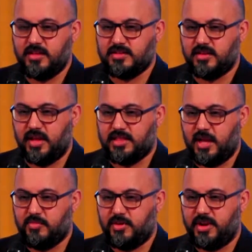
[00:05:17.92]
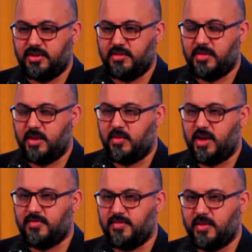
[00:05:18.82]
So at that point, I knew my
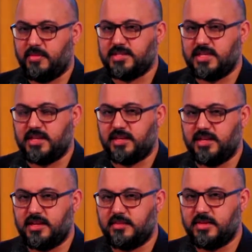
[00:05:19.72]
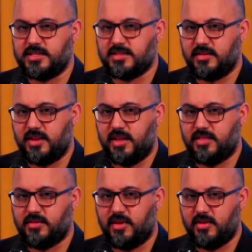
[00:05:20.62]
wife basically needed me. So then I
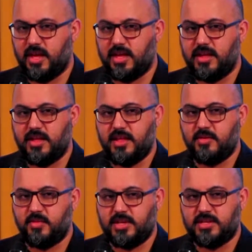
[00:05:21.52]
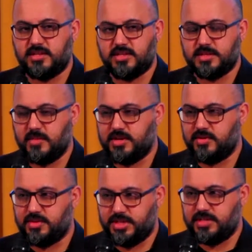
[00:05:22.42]
thought, okay, we need to just make
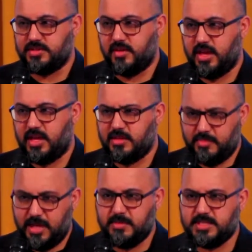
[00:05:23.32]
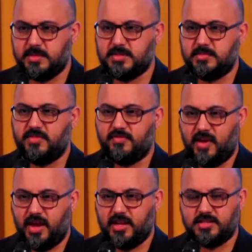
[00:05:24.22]
sure she's okay. The baby seems to be
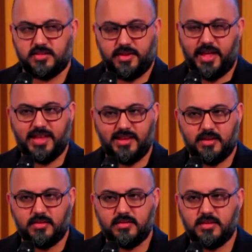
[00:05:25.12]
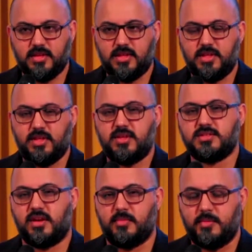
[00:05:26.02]
fine. It's not ideal.
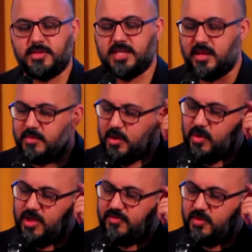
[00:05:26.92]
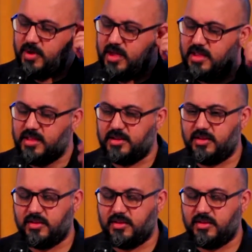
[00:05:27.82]
So I remember taking my wife away, and then,